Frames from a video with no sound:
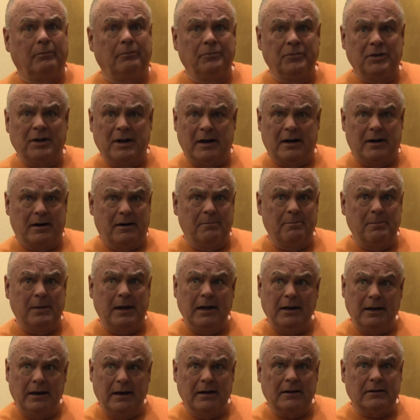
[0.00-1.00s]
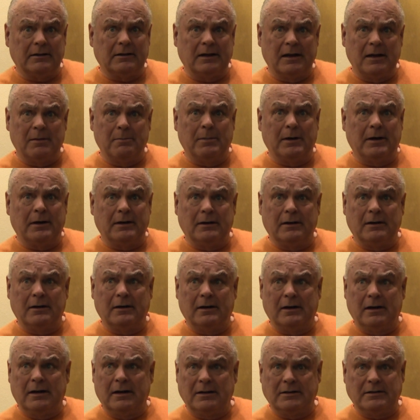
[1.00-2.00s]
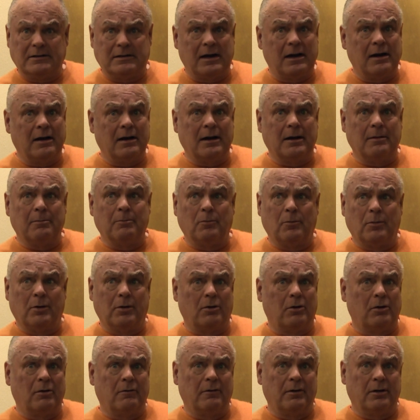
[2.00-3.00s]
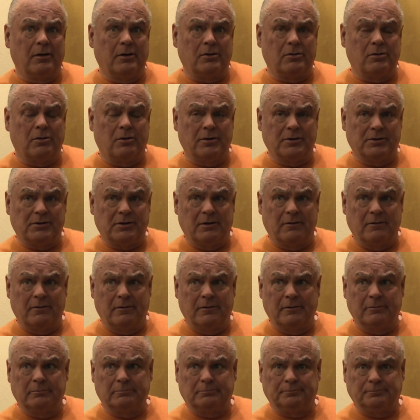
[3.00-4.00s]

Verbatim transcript: not immediately, but in time, over the course of